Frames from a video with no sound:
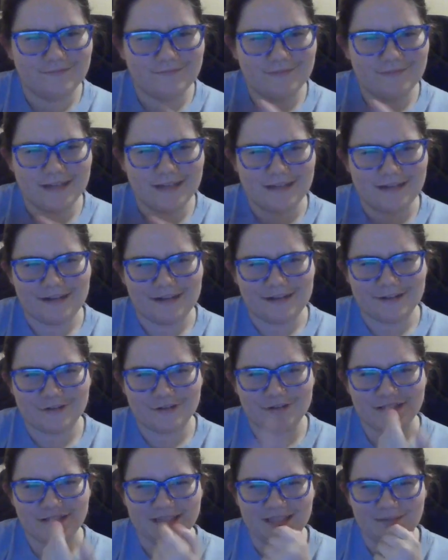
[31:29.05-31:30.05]
And I
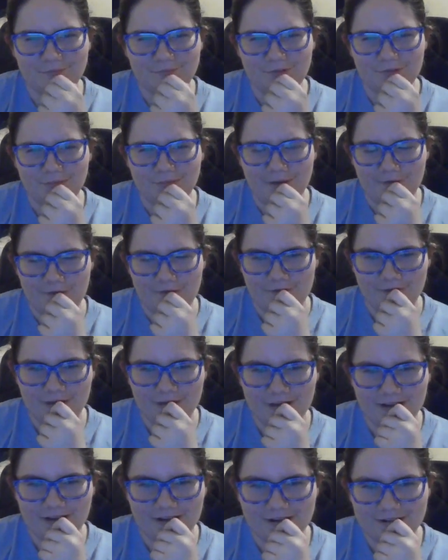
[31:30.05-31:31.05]
trust them with my favorite
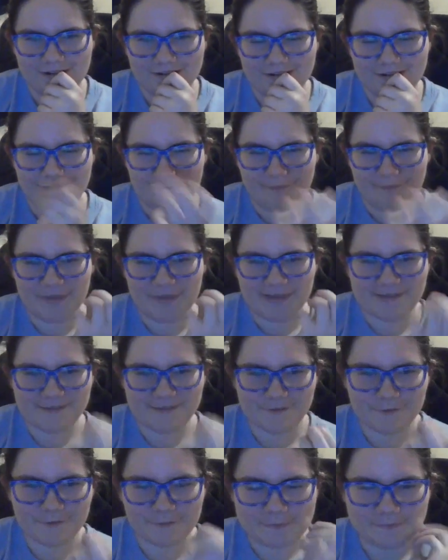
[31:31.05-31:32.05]
character, and I hope they
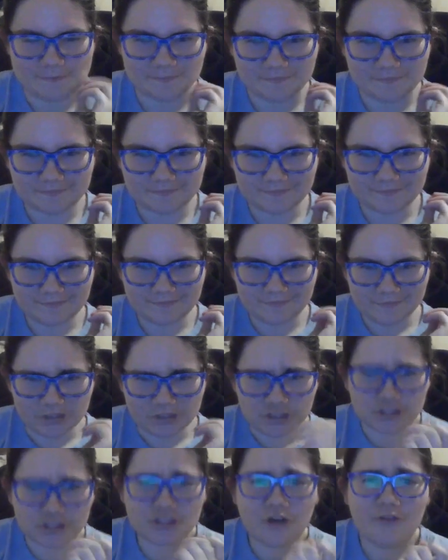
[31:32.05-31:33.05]
do
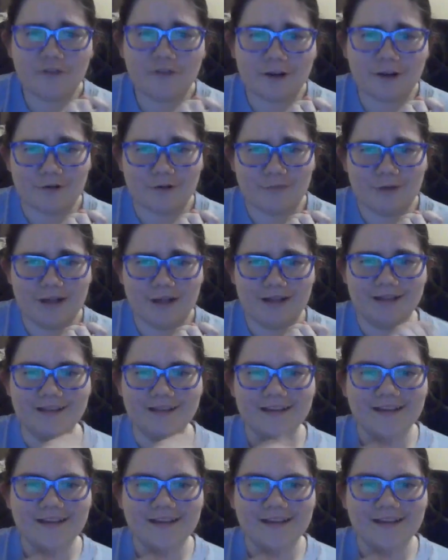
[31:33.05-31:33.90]
so very well